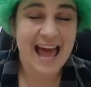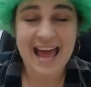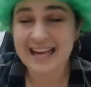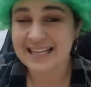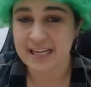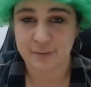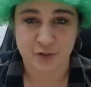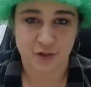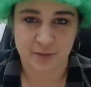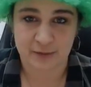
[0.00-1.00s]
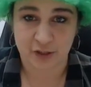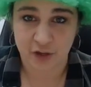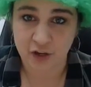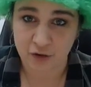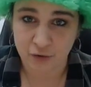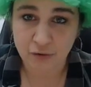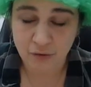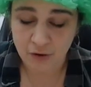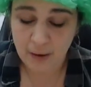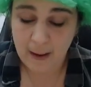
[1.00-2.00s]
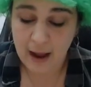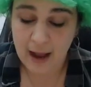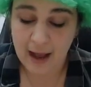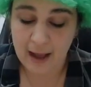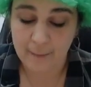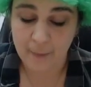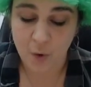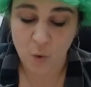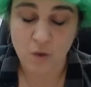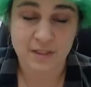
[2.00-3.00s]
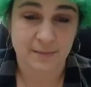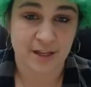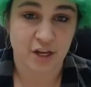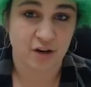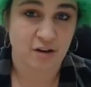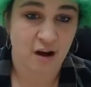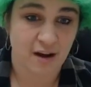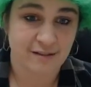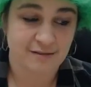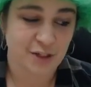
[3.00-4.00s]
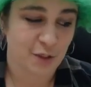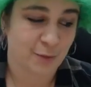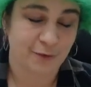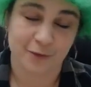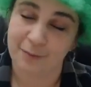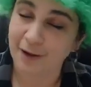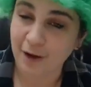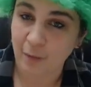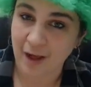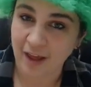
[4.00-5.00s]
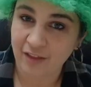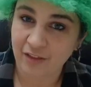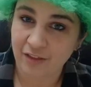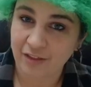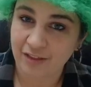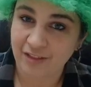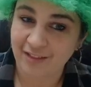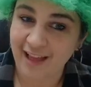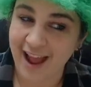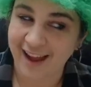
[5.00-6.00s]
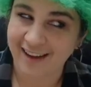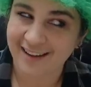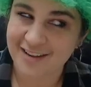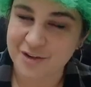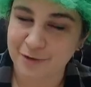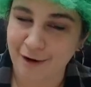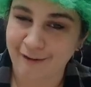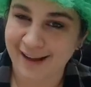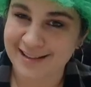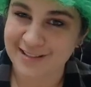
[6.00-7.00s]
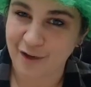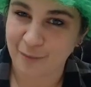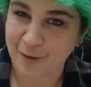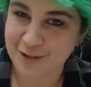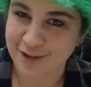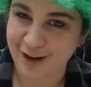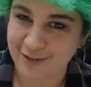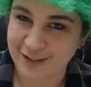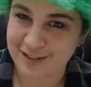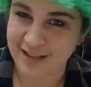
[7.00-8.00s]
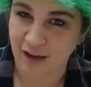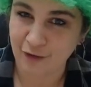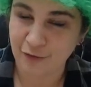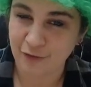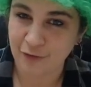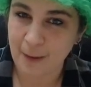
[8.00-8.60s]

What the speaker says: anytime you start something new, or something you're not super familiar with, like drawing a self-portrait of yourself,